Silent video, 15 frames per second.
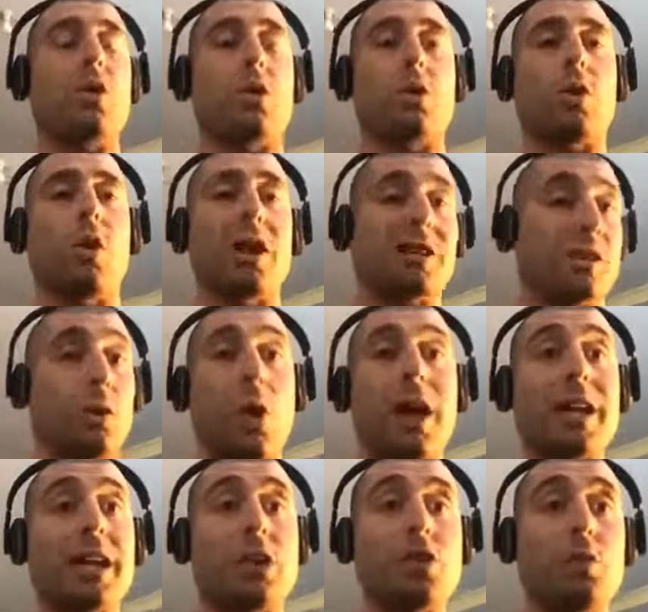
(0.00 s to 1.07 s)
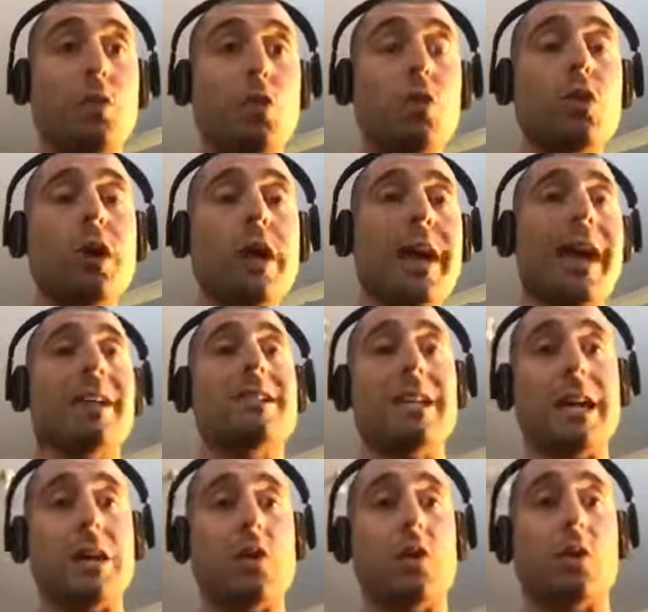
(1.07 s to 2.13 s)
clients liking you more and to
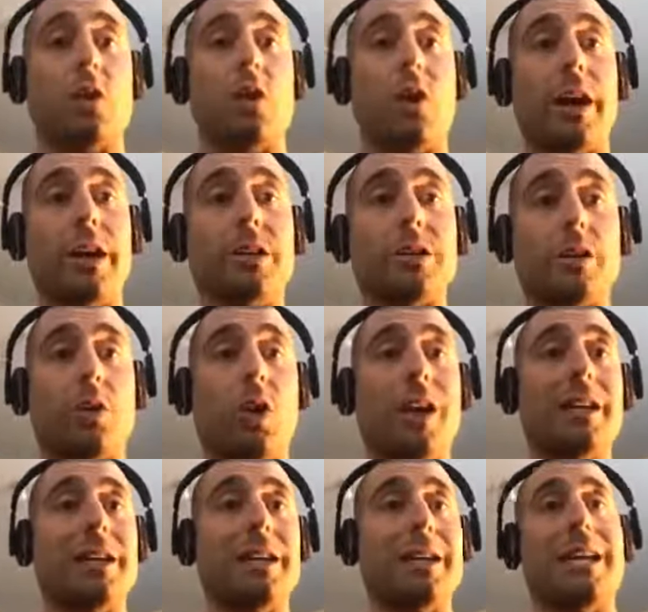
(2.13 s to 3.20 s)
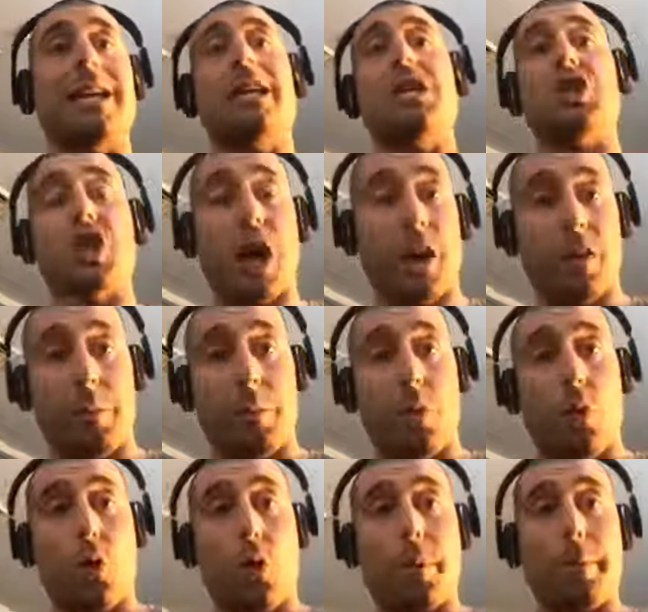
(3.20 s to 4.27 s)
get your clients liking each other more.